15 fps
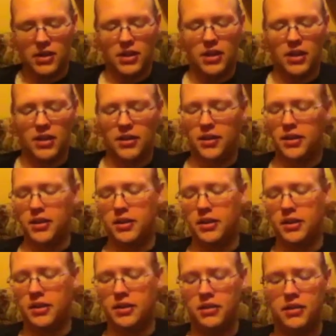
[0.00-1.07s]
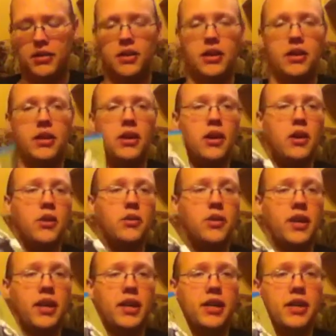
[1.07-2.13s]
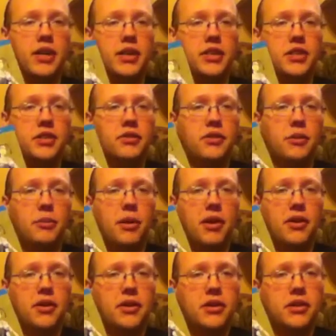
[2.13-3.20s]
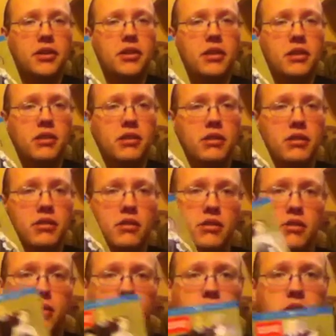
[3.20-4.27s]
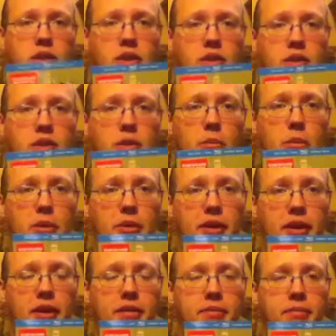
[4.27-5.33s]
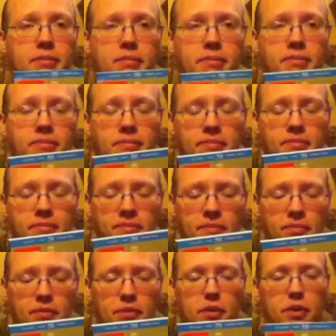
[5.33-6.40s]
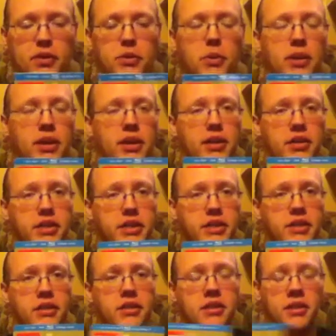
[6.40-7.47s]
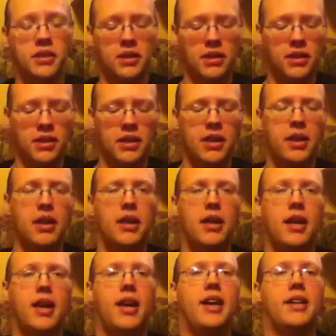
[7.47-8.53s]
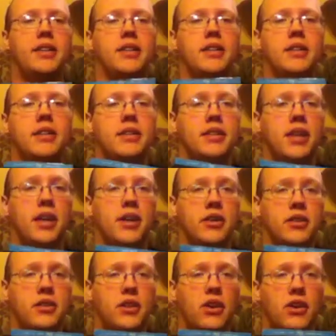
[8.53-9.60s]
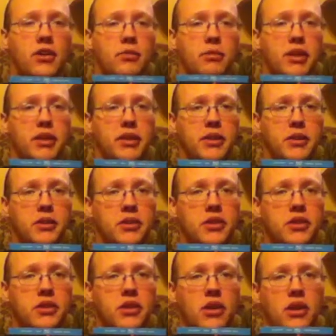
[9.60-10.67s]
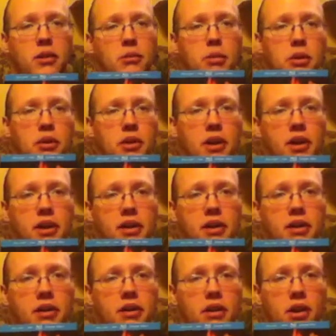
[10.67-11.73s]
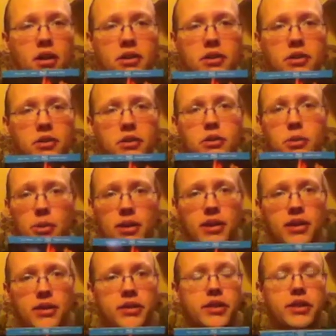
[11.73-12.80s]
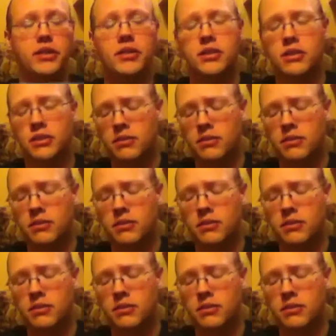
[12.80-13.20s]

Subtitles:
And then the OVA collection for Brotherhood, which is also on Blu-ray, for $20. And the Sacred Star of Milos on Blu-ray, also $20.